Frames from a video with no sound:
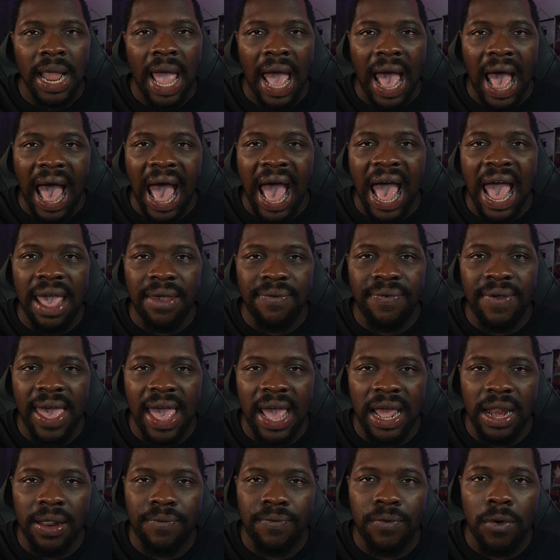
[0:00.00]
I've
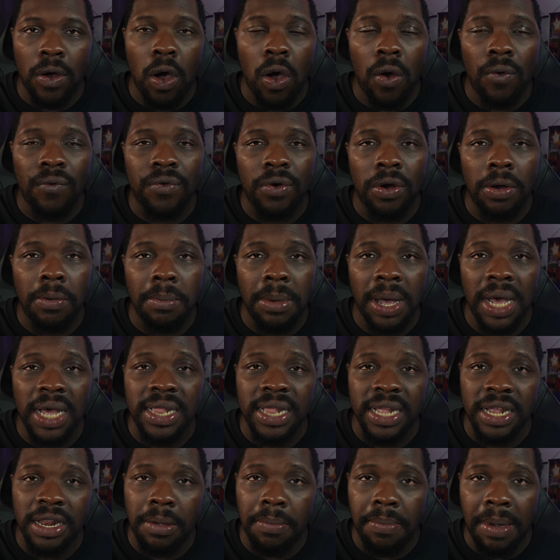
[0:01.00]
had it for over a month,
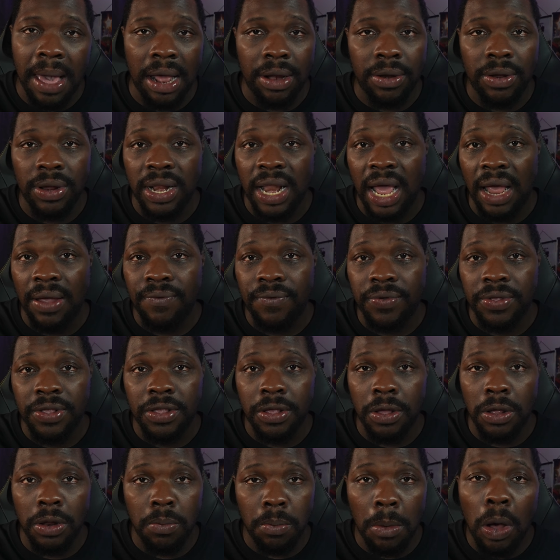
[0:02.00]
and the battery life, for
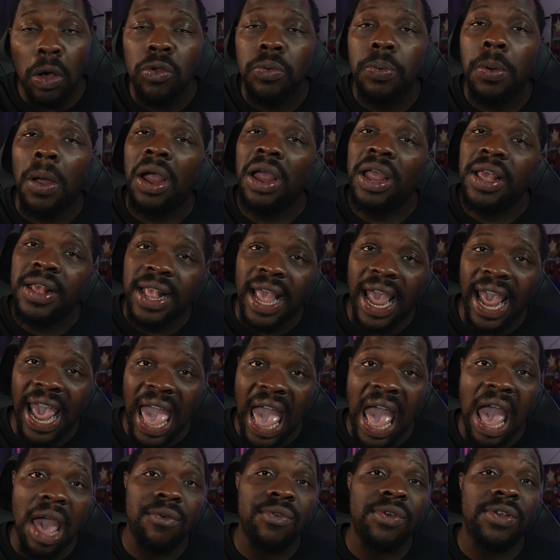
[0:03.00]
the most part, is an
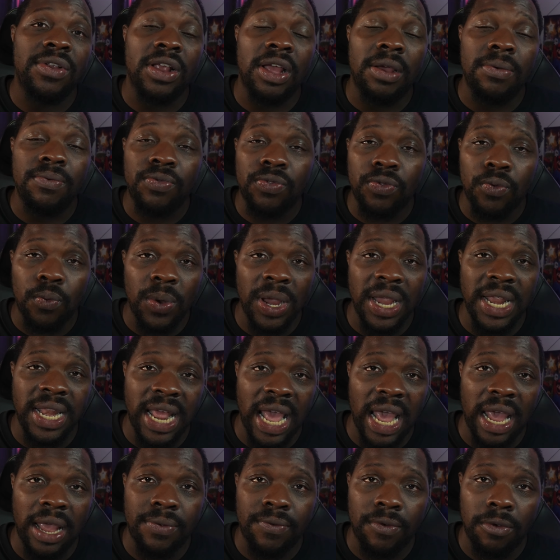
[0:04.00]
average of 3
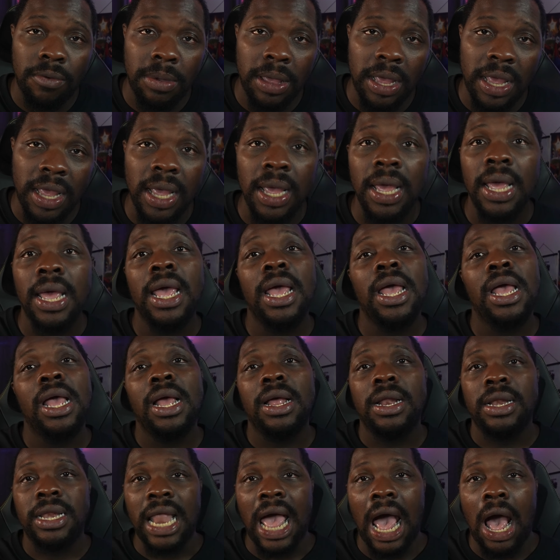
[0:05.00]
days for me.
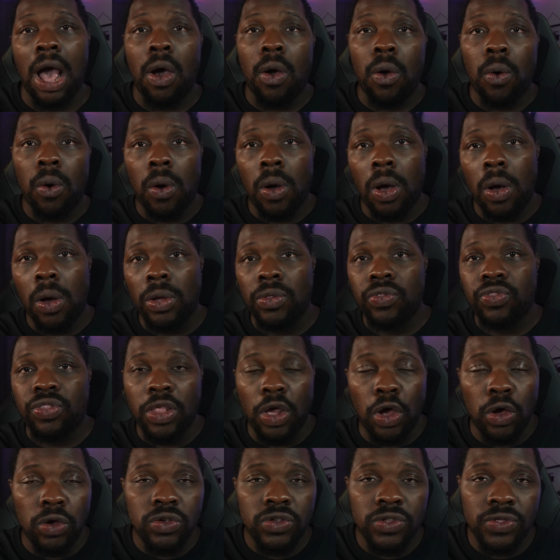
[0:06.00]
Now,
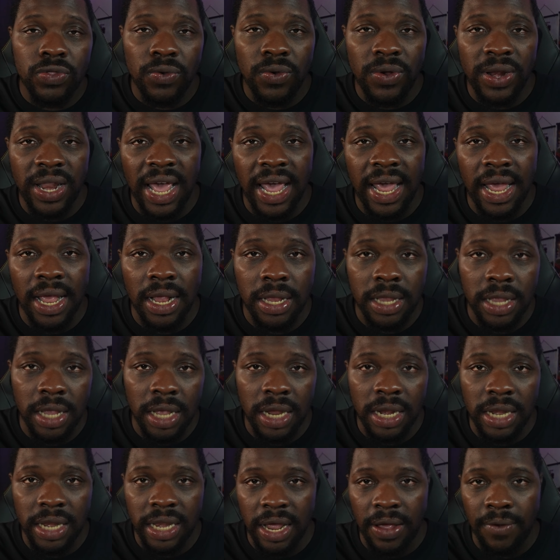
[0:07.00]
those 3 days
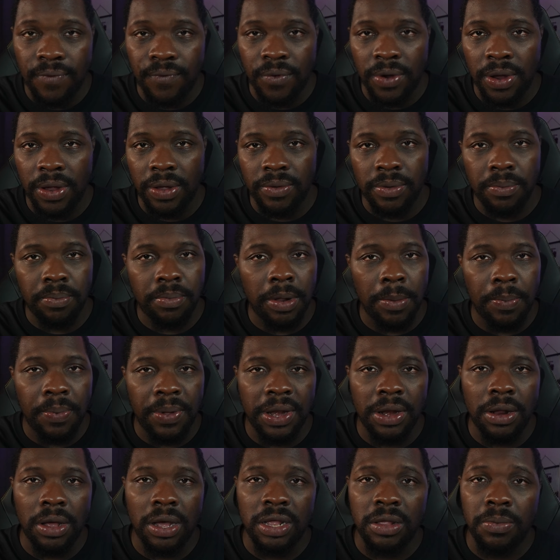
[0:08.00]
look different
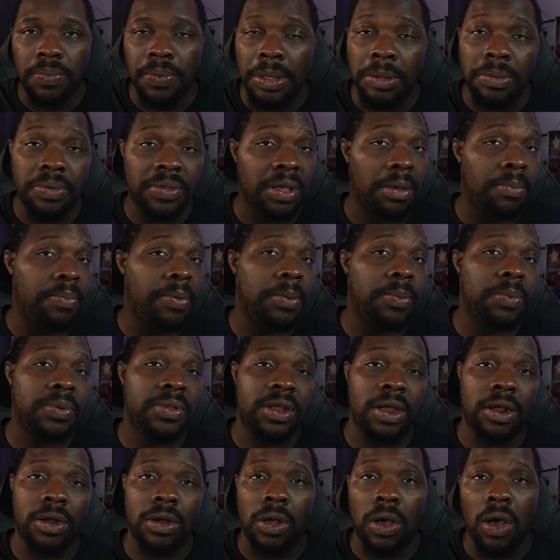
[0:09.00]
depending on other people. Some people
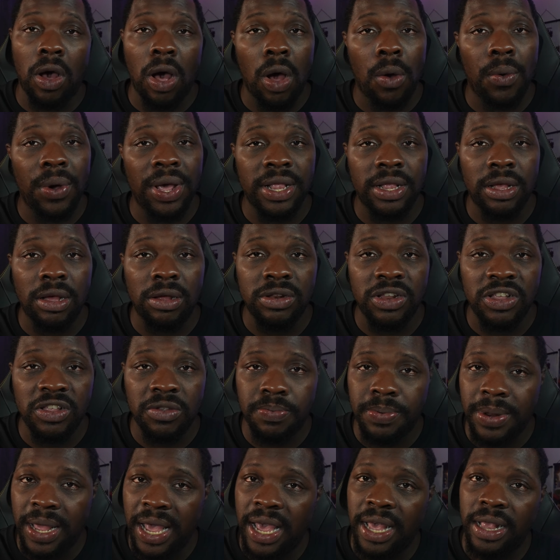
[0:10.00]
turn on always on
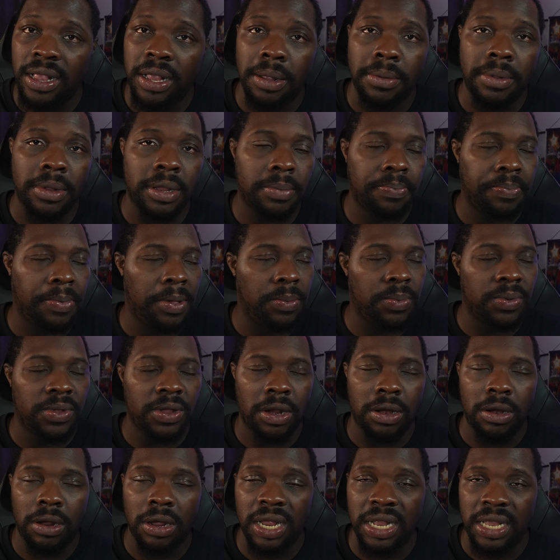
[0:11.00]
display. Some people turn
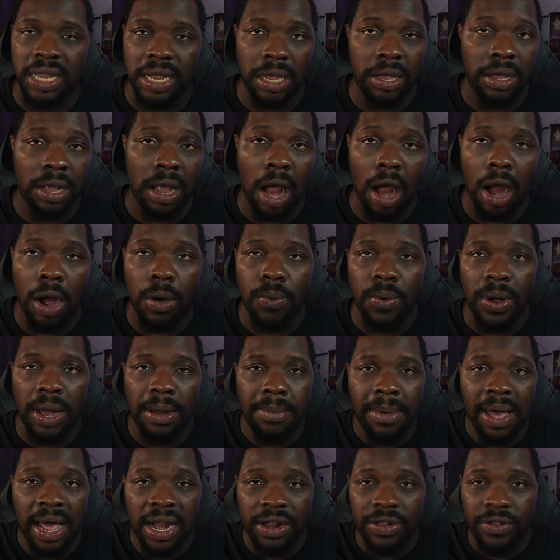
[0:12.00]
on continuous heart rate
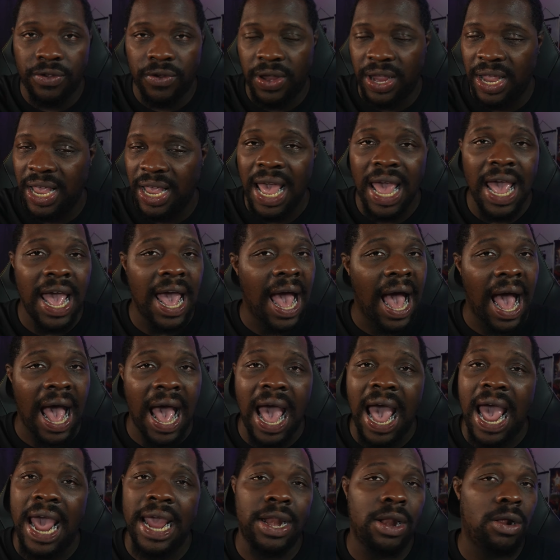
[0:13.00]
monitoring.
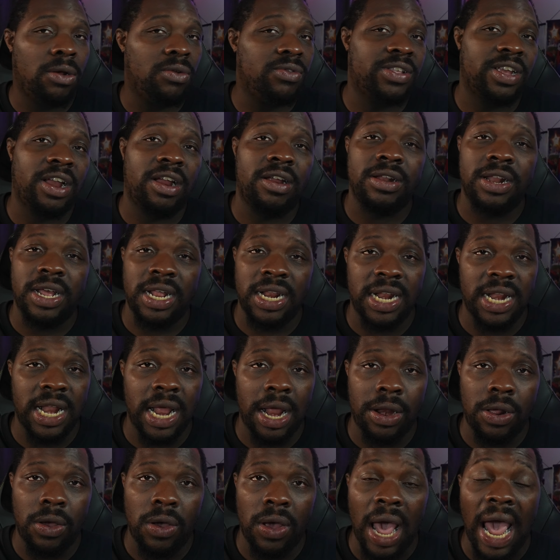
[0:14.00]
I don't turn none of that
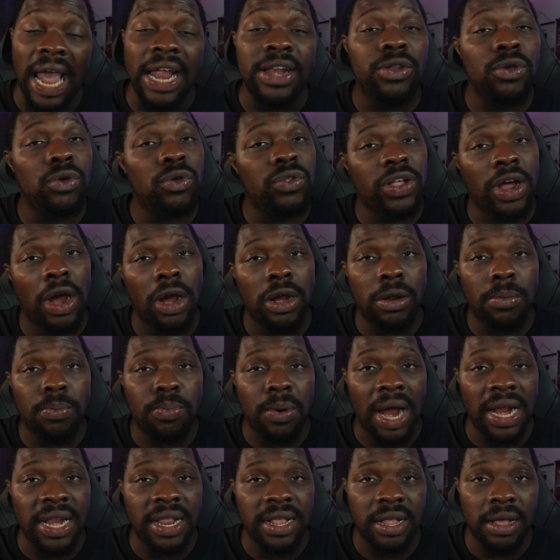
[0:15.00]
on. I do turn the
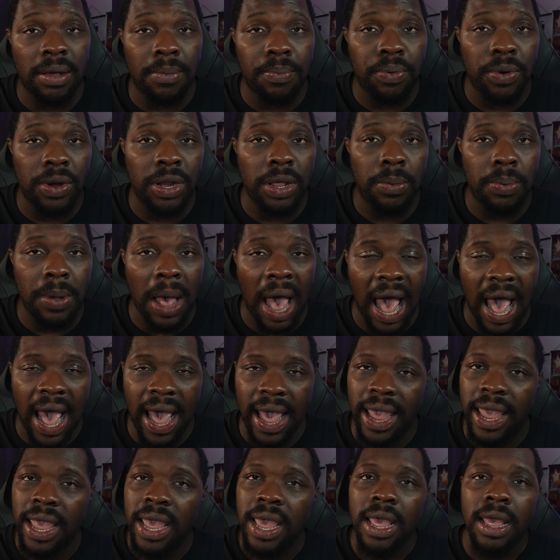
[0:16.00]
brightness up pretty high,
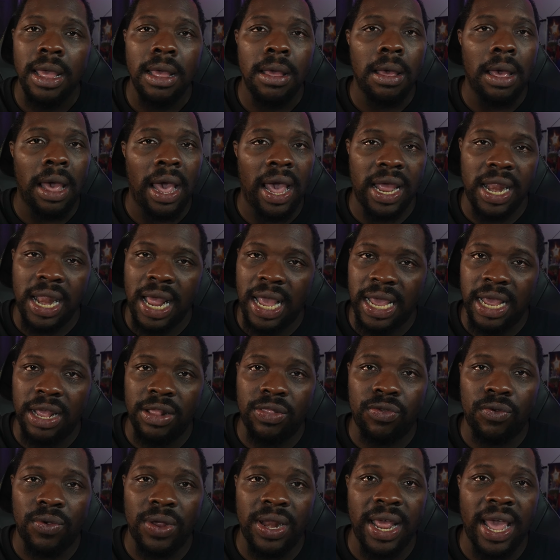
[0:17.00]
and I get
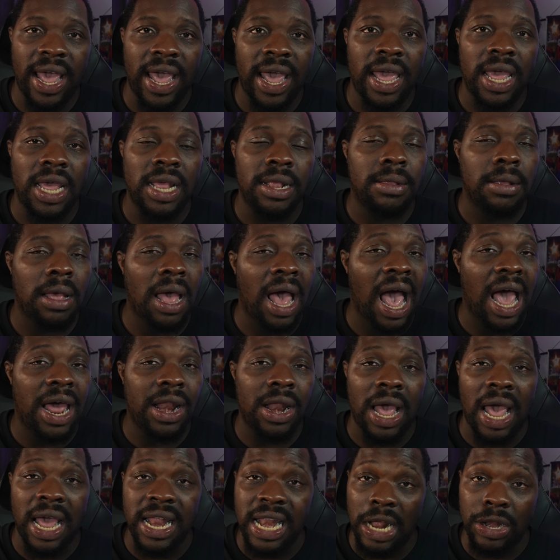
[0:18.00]
3 days.
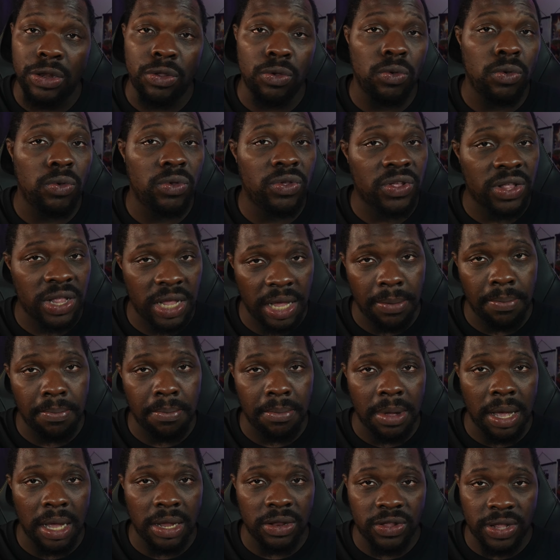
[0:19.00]
And I do
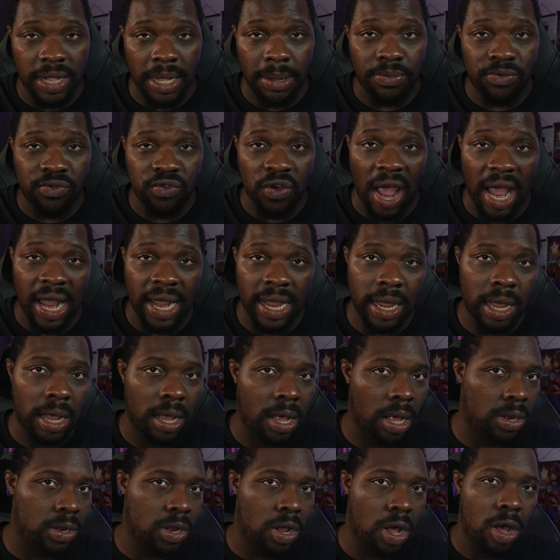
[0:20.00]
sleep tracking
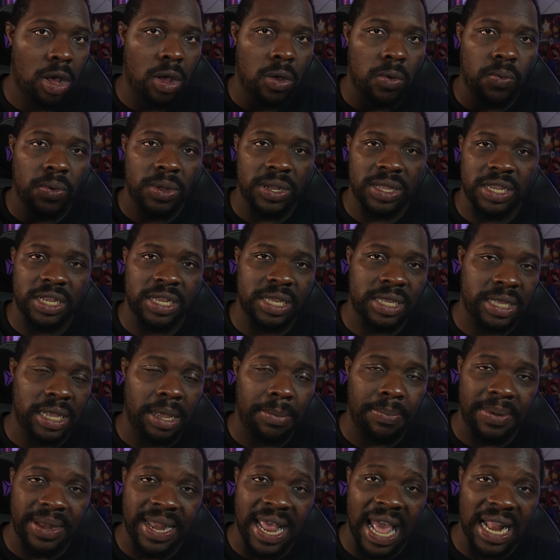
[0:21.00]
along with the sleep
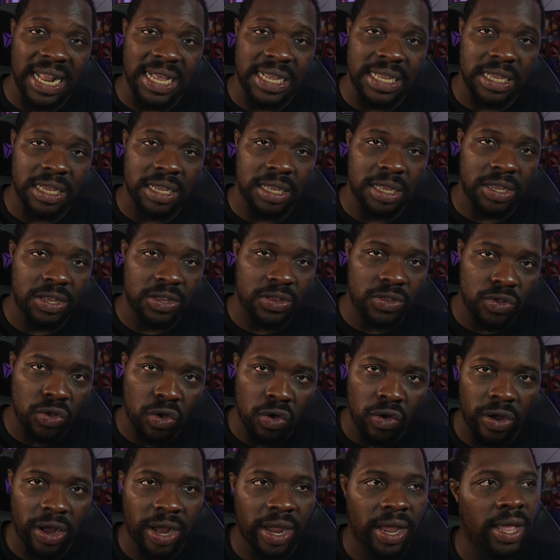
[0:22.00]
analysis and
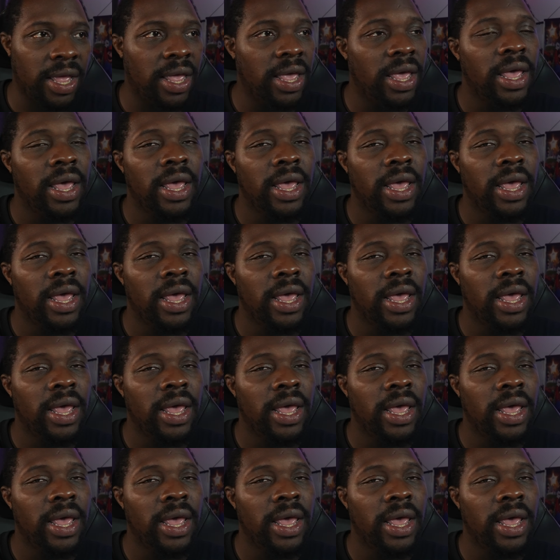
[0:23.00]
snoring.